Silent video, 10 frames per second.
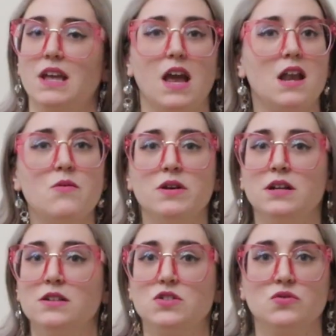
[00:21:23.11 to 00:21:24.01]
Anyone
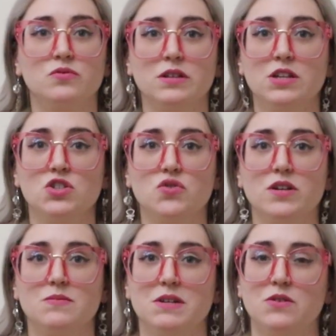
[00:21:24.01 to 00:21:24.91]
else who really
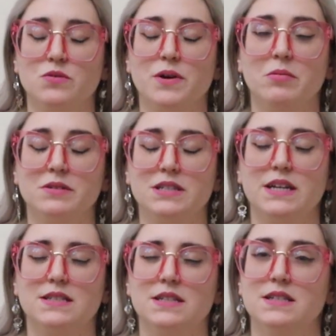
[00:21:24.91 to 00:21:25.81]
enjoys mead would probably
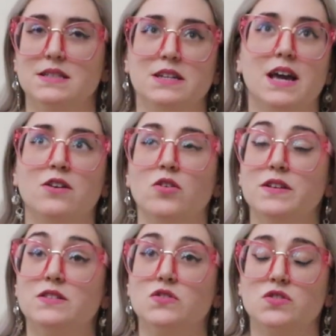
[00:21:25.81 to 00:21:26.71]
taste this and say, yeah, no,
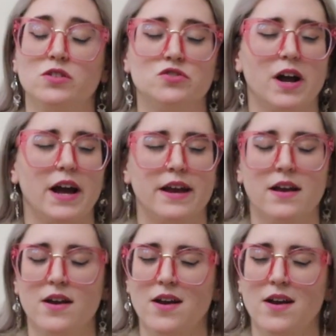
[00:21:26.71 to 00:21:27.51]
this is still dry.